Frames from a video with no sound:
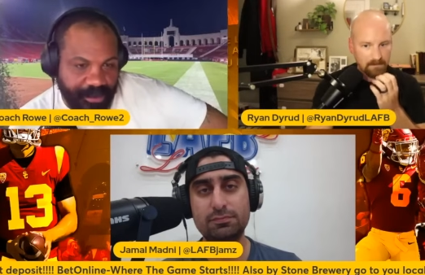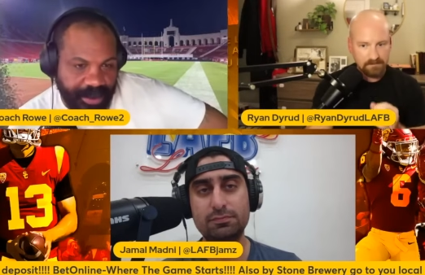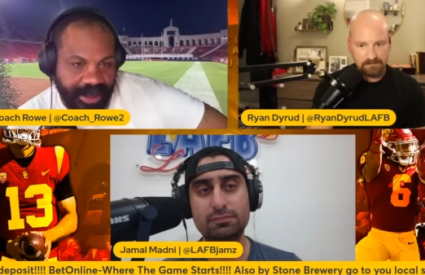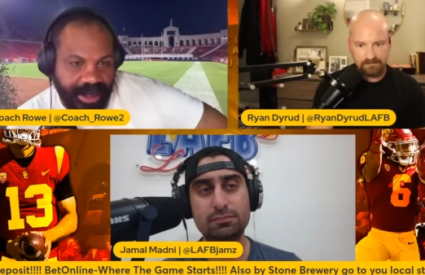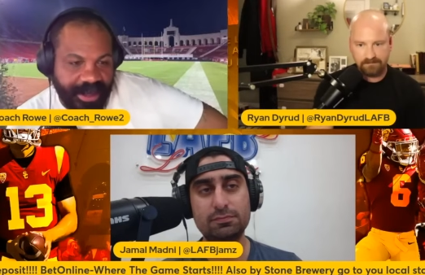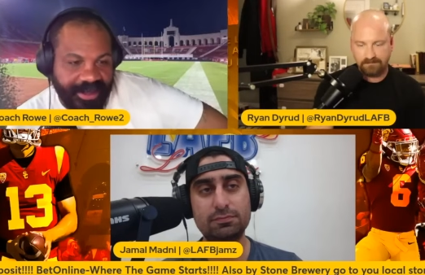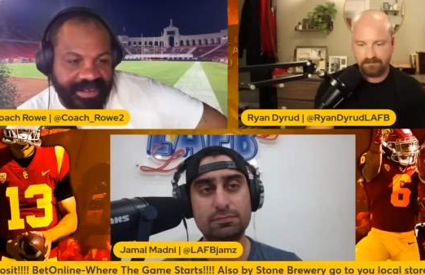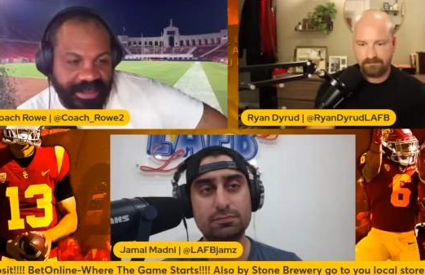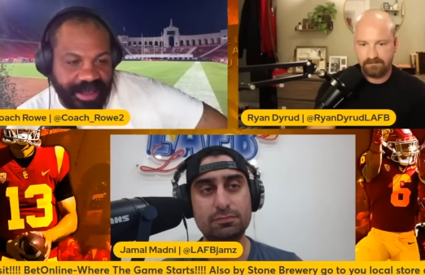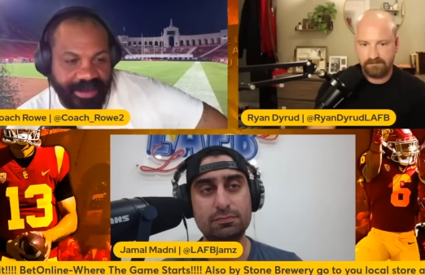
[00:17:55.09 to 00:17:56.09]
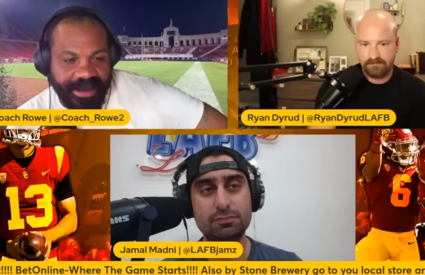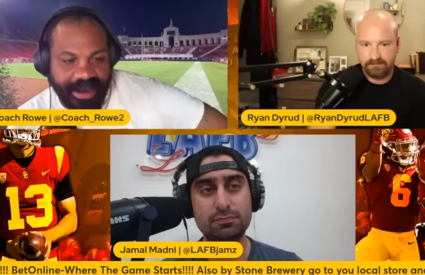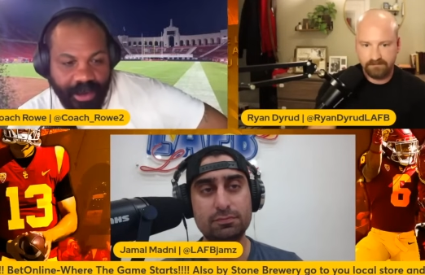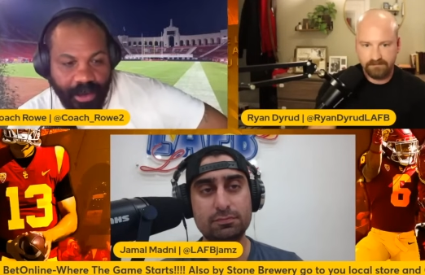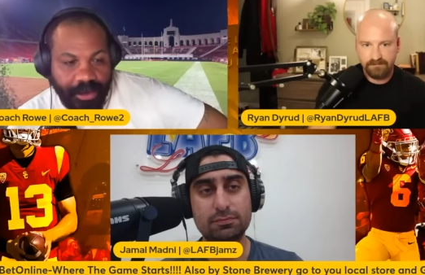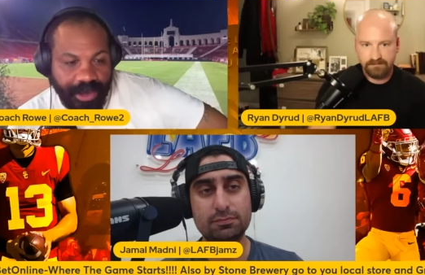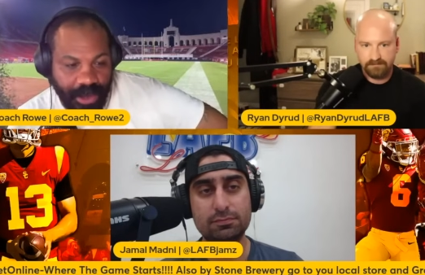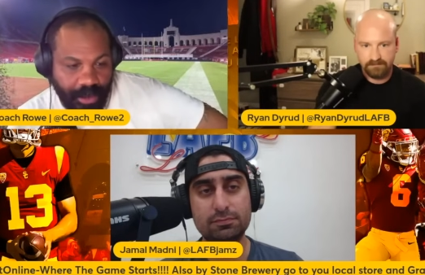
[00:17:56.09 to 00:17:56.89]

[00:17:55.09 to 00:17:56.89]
Speaker 1: weekend is they let Dan Hurley go